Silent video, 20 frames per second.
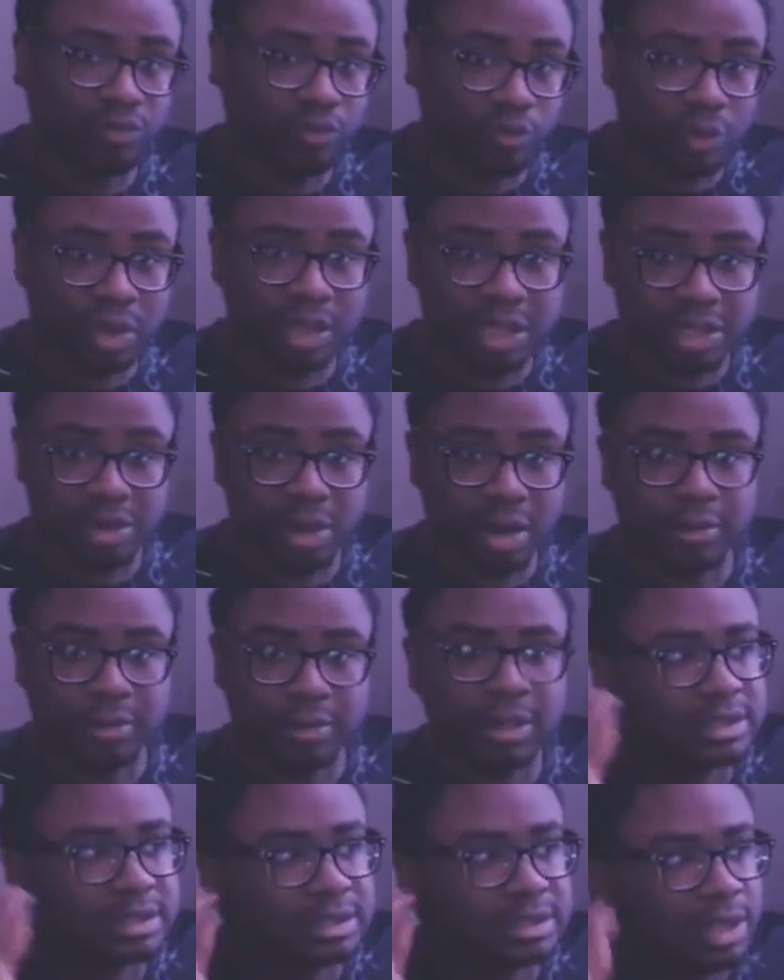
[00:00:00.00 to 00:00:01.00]
really dark,
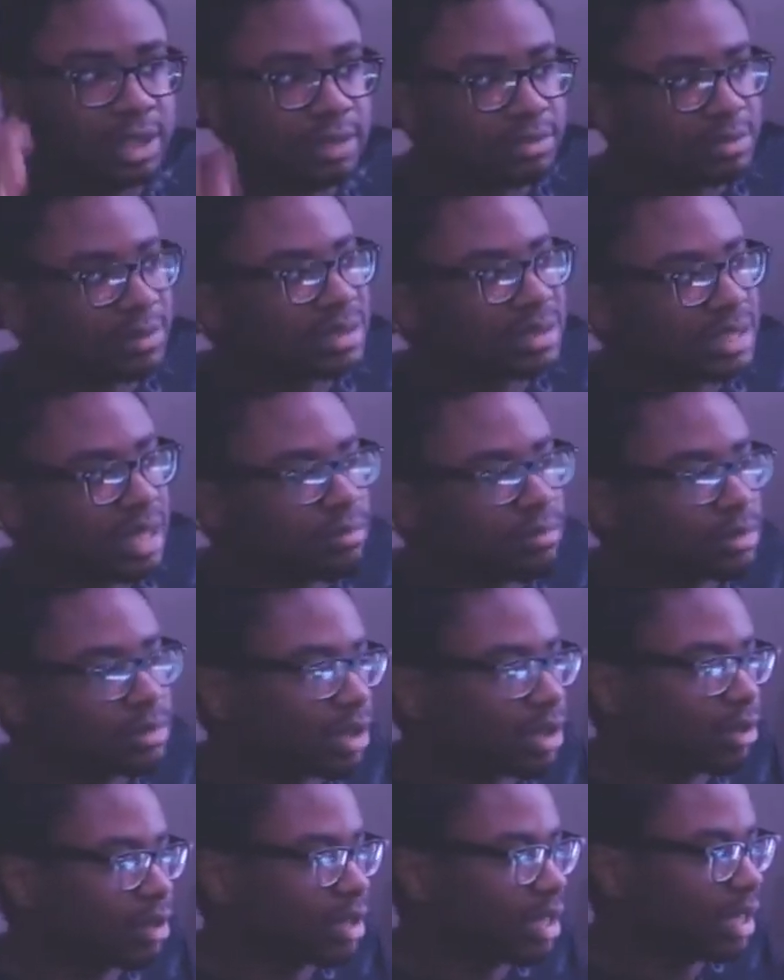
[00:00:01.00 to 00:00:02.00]
because Subspace
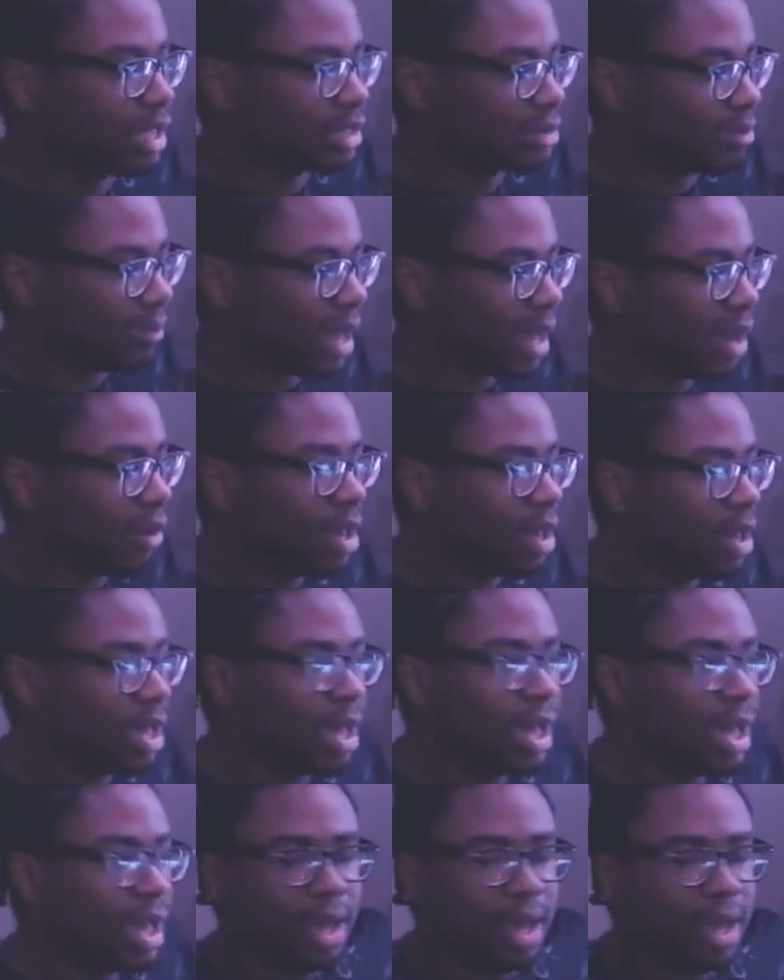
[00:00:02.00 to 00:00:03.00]
Emissary is about
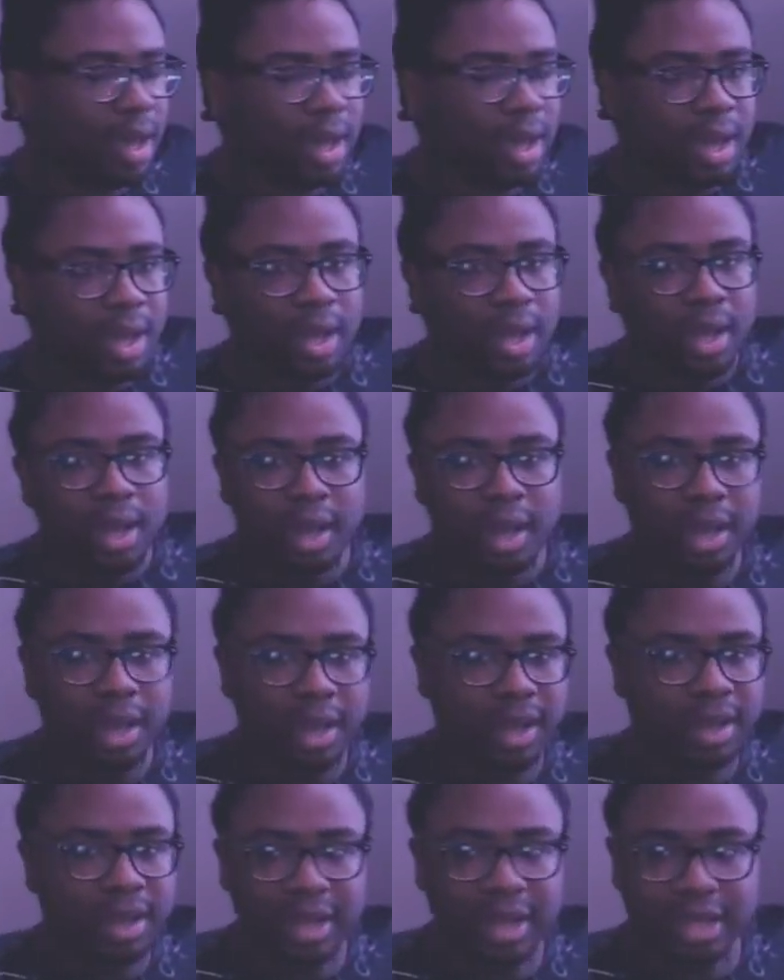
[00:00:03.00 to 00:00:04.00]

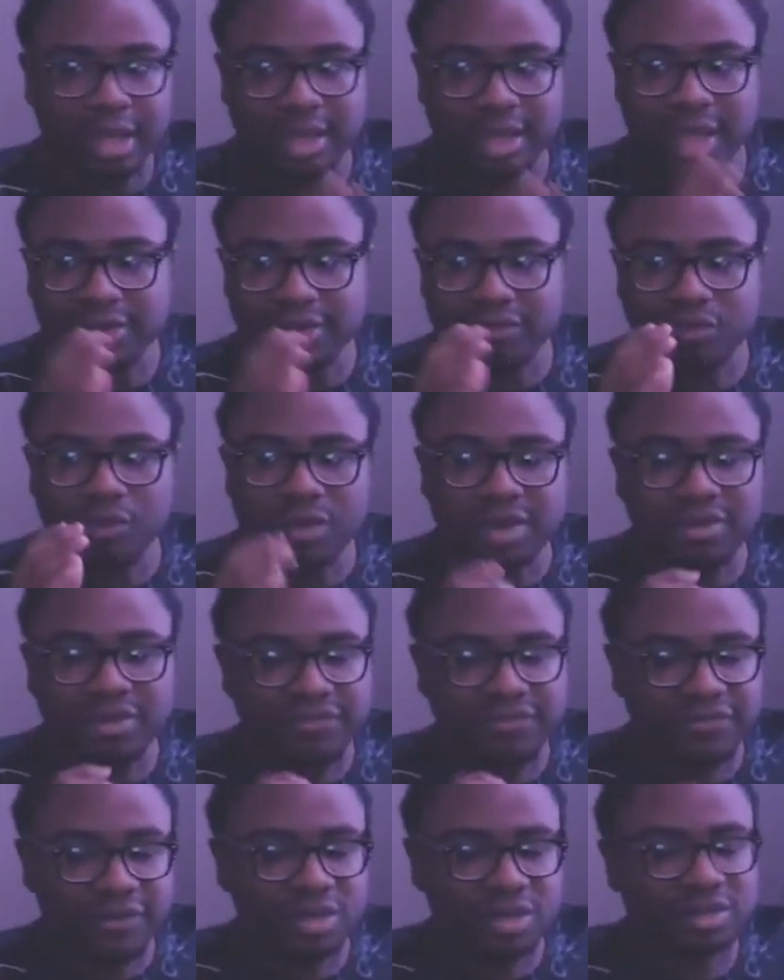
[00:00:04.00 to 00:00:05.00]
like one of the
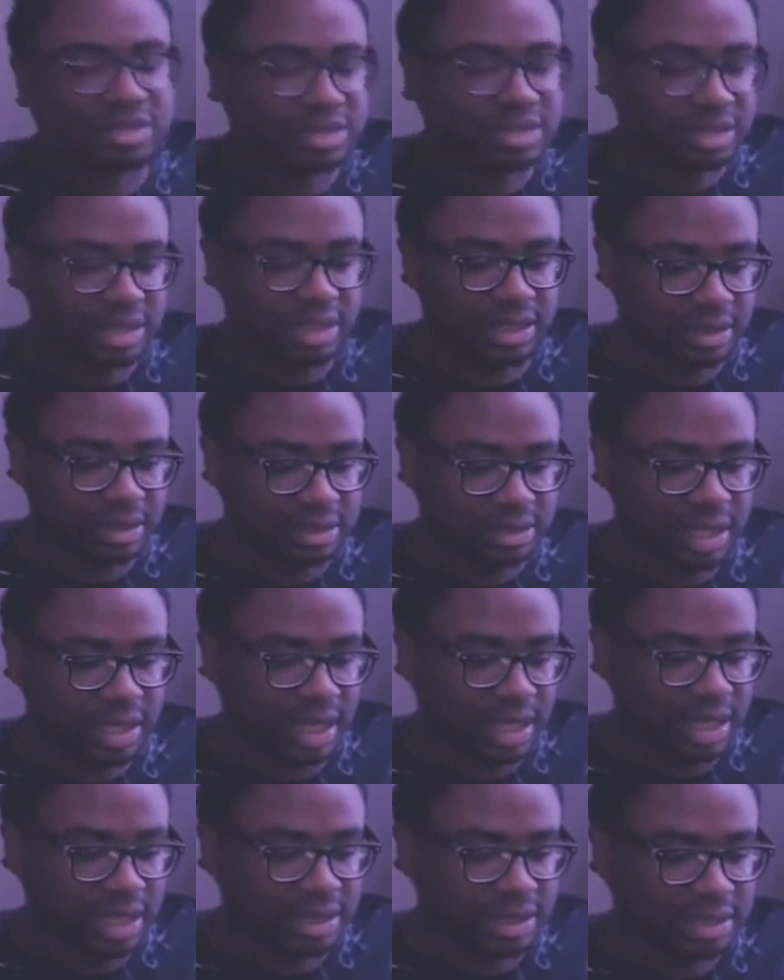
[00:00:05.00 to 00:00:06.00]
first scenes
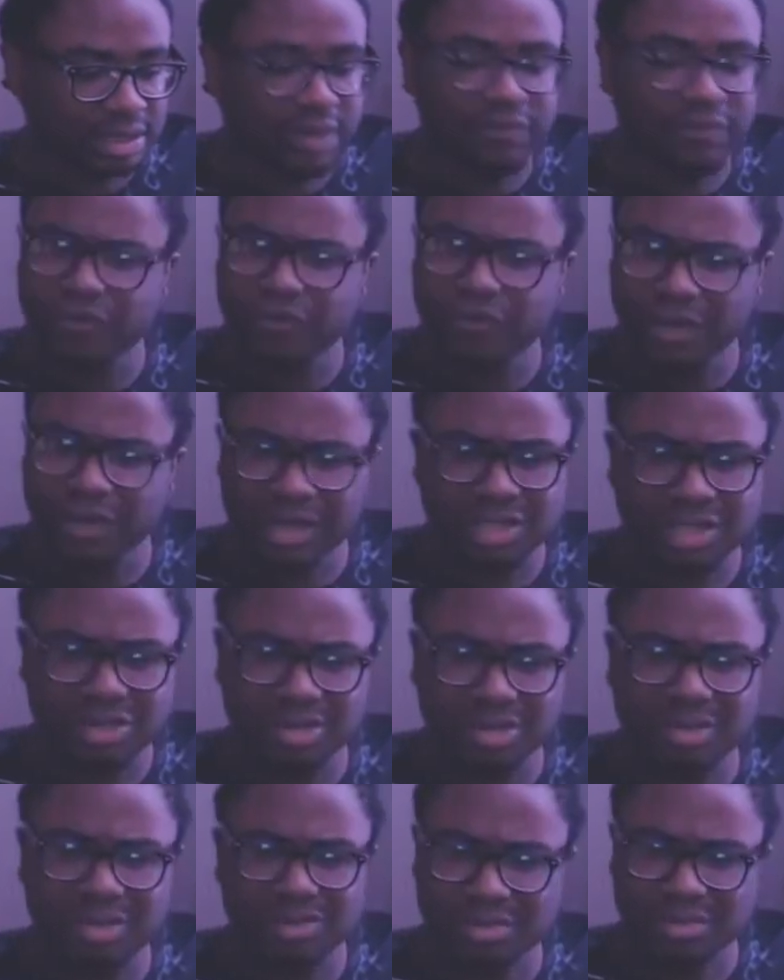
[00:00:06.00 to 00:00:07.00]
is a friendly
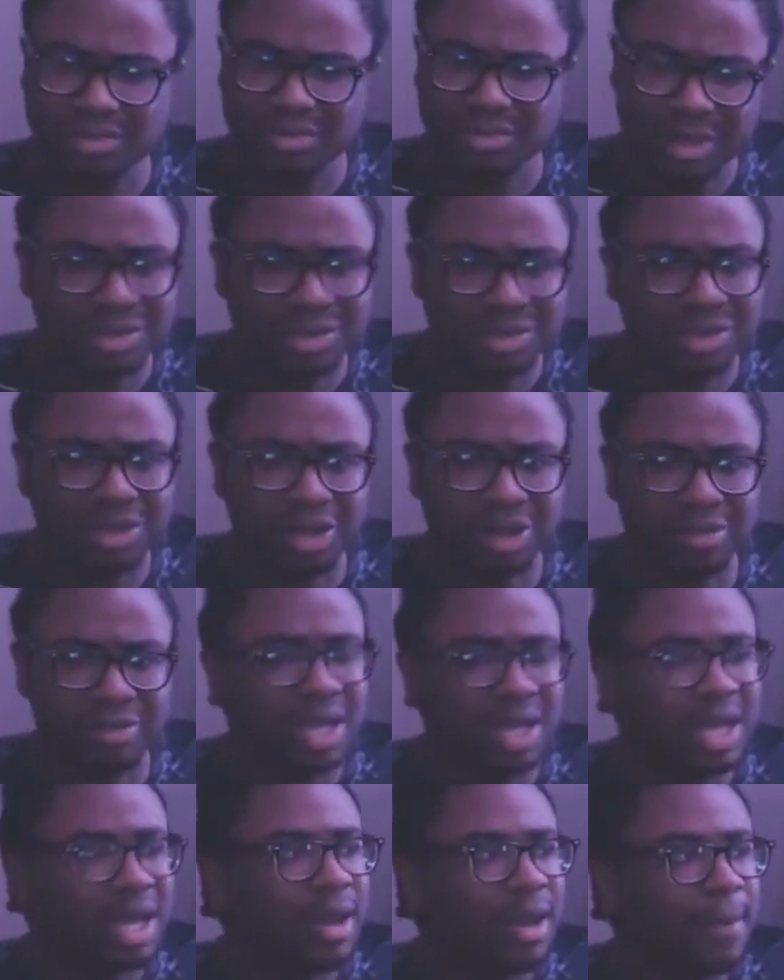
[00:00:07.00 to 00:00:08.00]
tournament between Mario and Kirby,
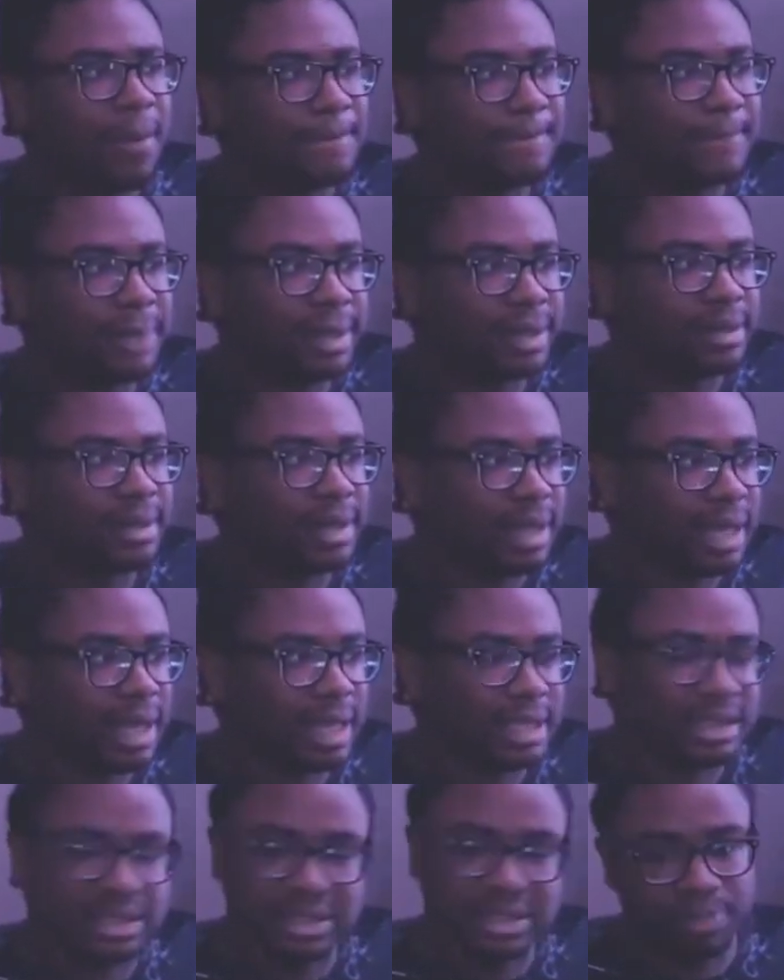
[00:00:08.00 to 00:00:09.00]
but
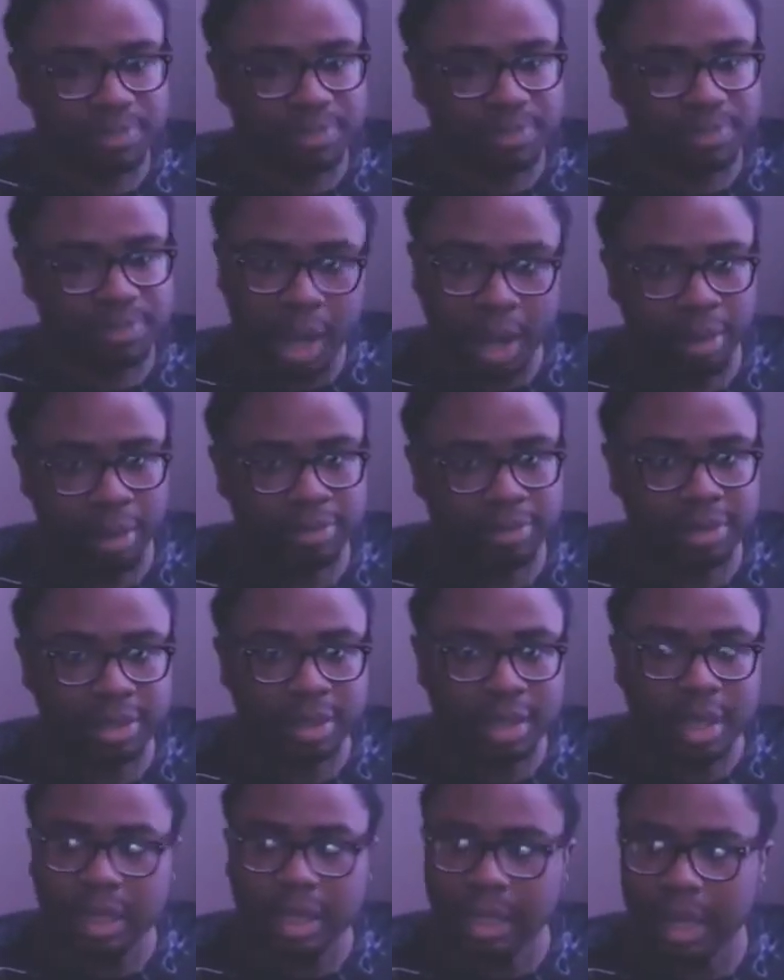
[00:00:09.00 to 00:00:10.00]
it just gets bombed.
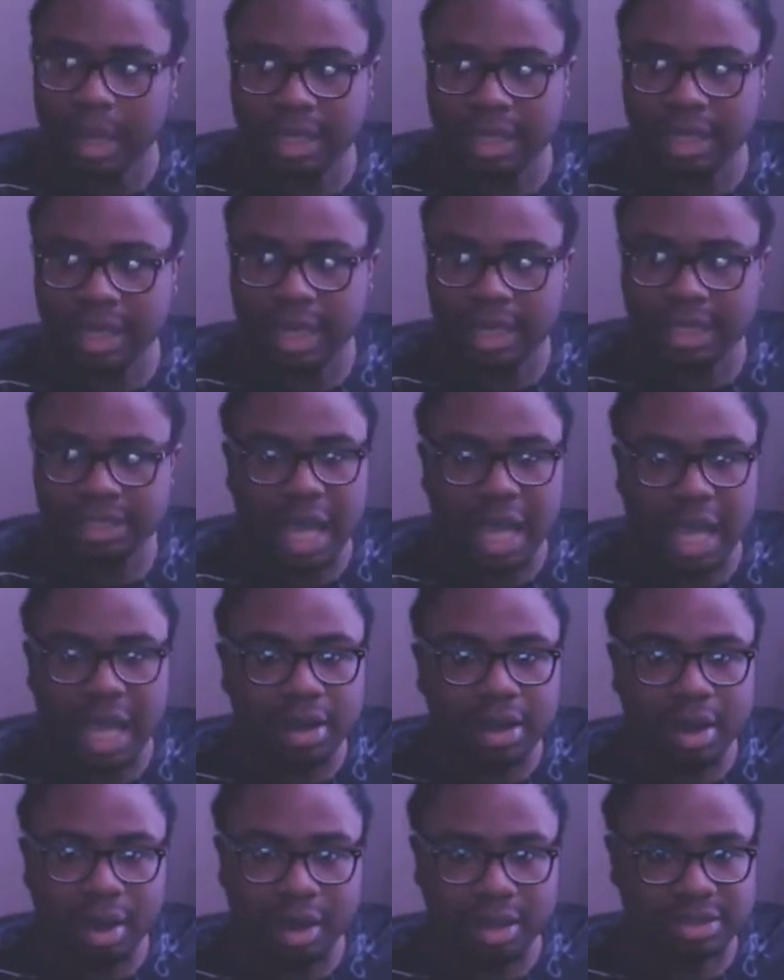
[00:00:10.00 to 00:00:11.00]
Like an
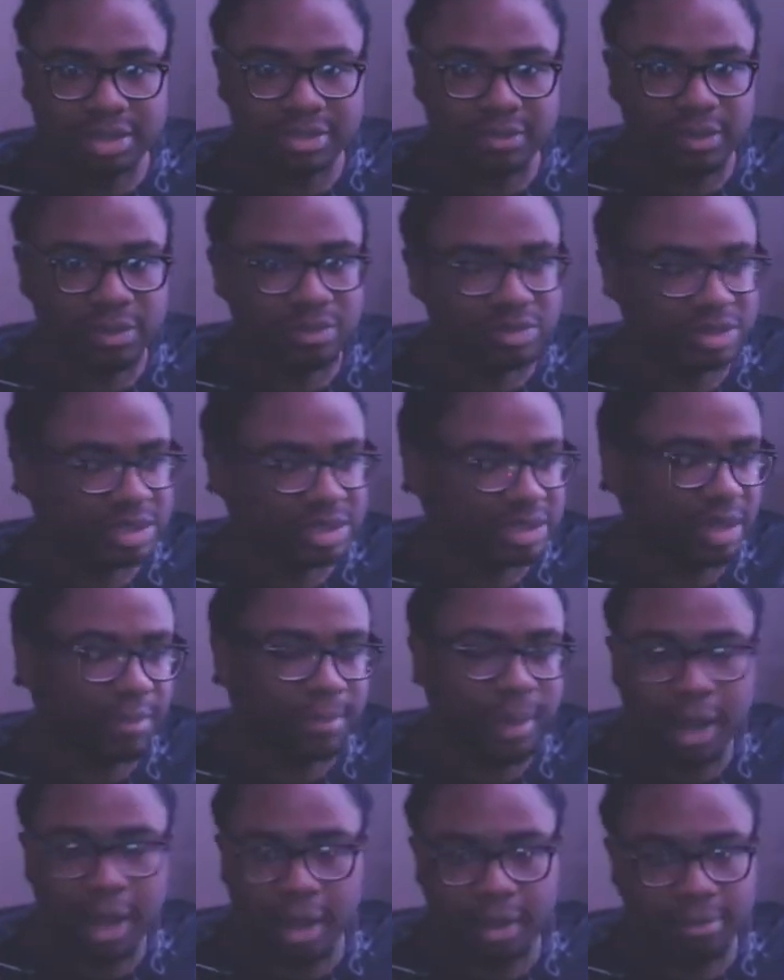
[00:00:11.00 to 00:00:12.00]
entire audience of people just get
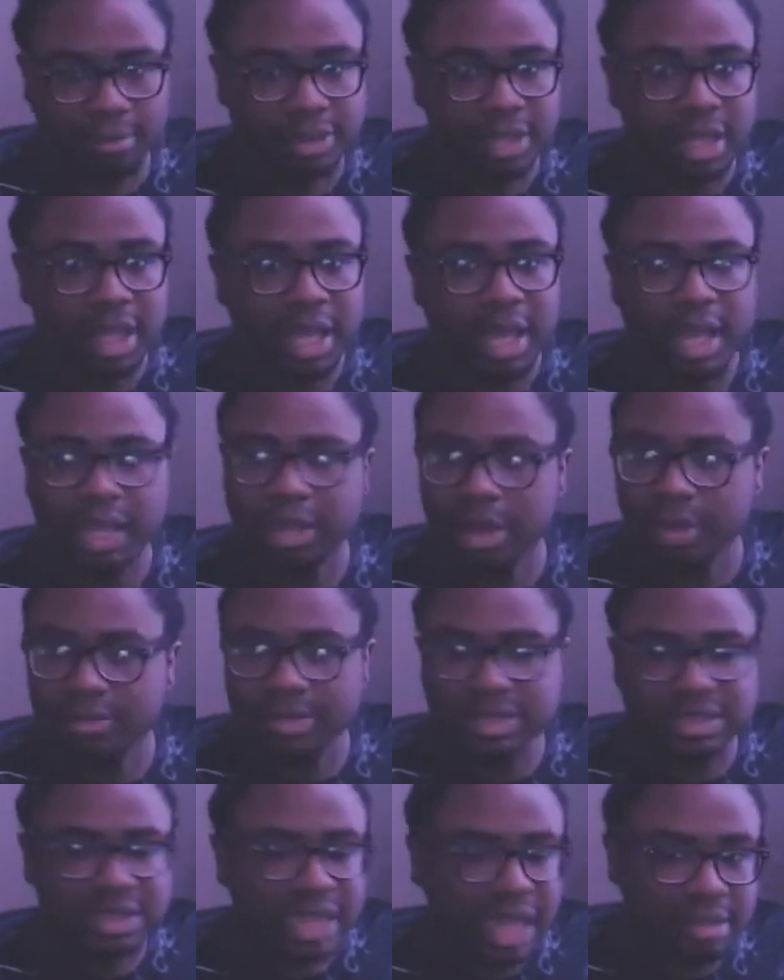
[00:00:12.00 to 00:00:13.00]
bombed. Kirby
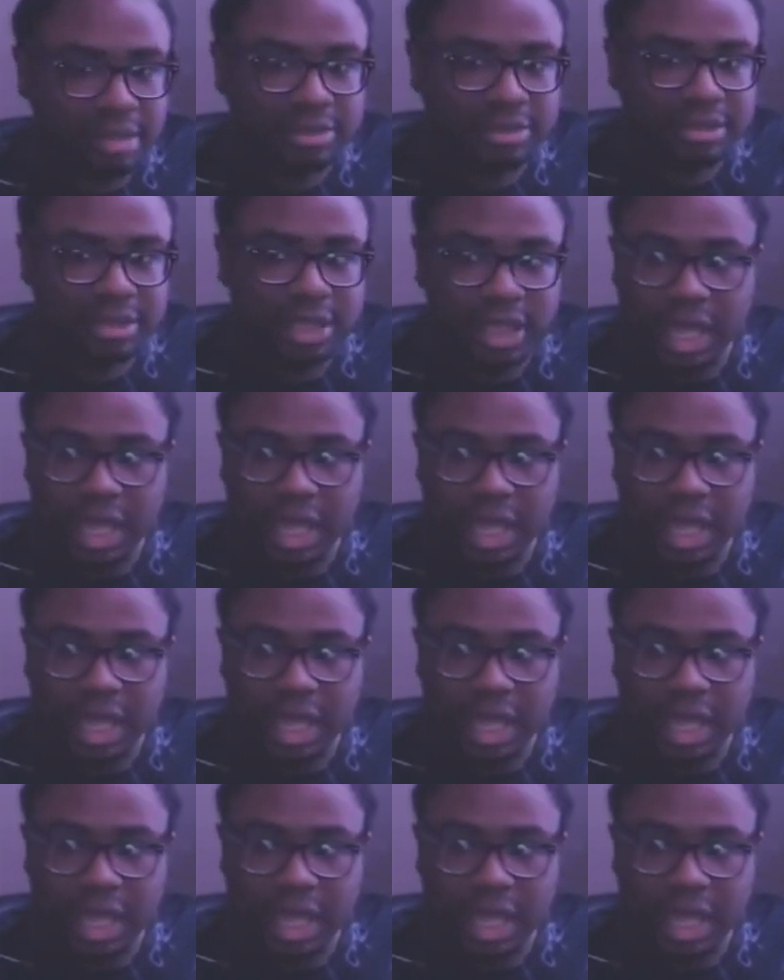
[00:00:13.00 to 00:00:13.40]
escapes,